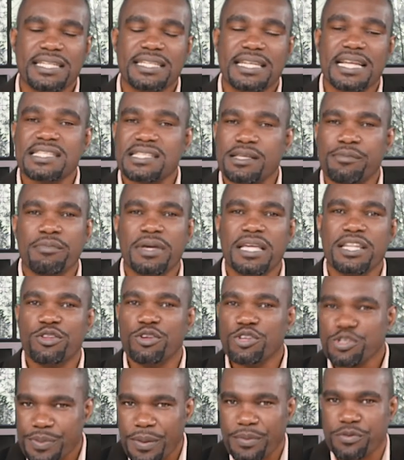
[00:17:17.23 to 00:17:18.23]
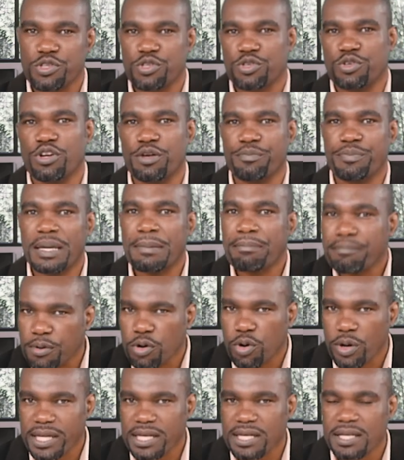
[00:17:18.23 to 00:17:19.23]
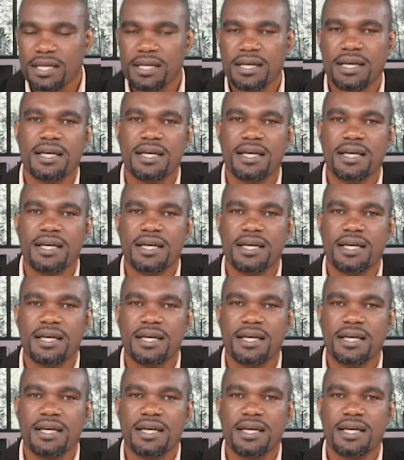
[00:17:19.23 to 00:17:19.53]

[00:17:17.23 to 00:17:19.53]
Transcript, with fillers: It doesn't mean those people should not be employed.